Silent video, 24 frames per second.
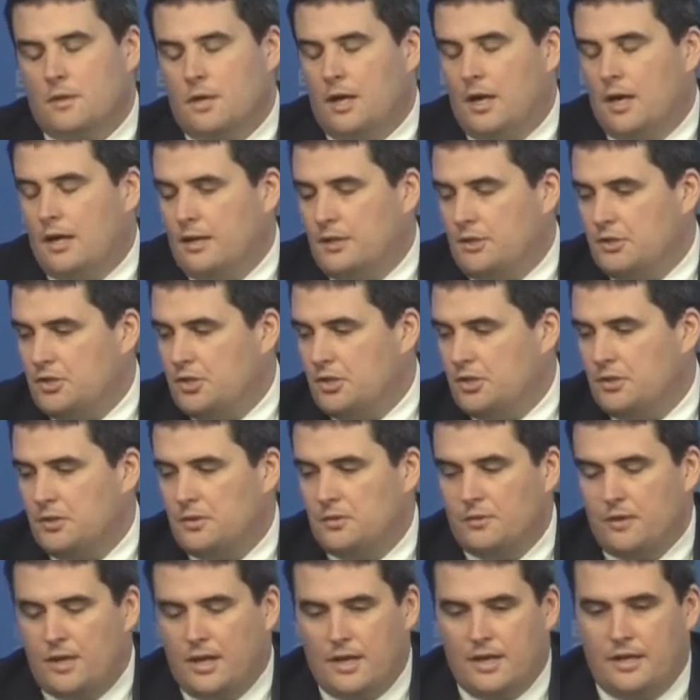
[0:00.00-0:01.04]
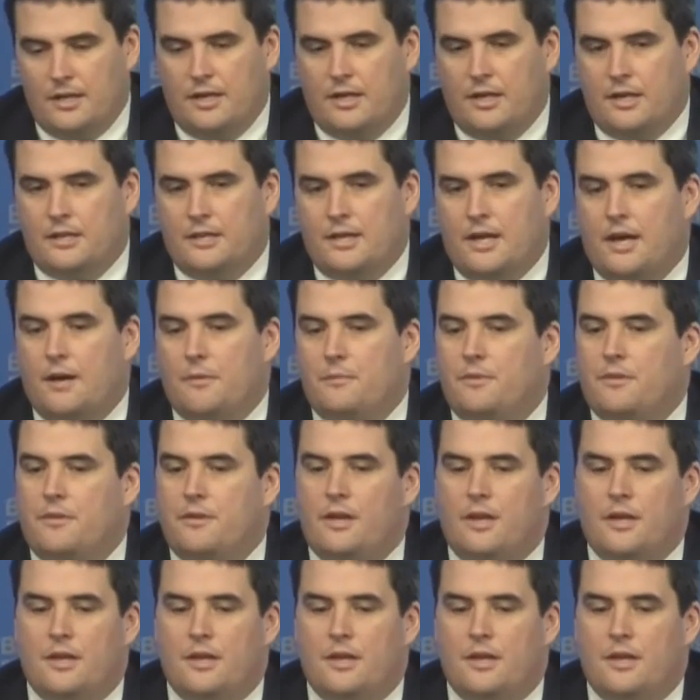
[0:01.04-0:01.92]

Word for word: uh, issue uh, in any depth.